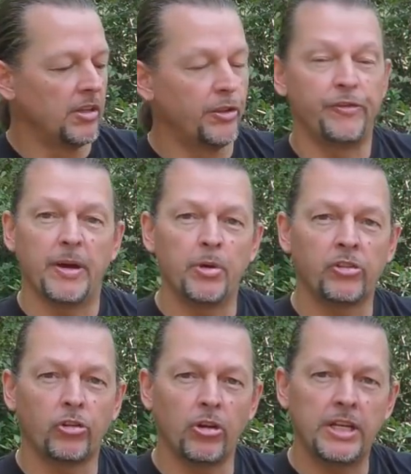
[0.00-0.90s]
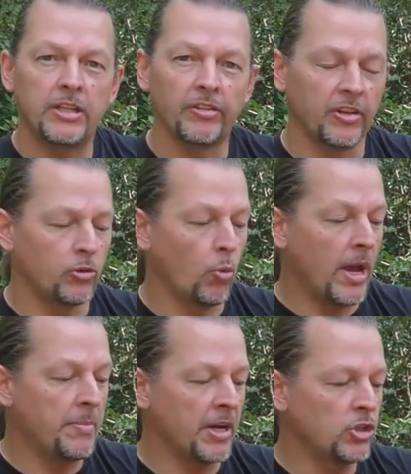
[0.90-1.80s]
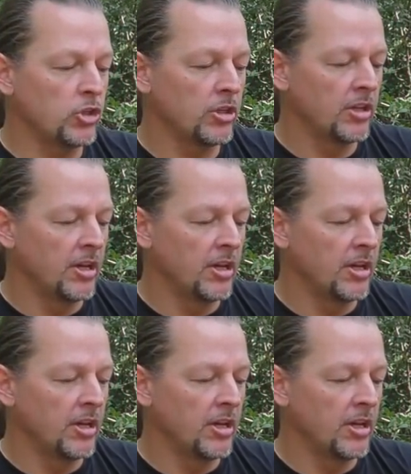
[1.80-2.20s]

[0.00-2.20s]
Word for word: The fabric certainly doesn't weigh much,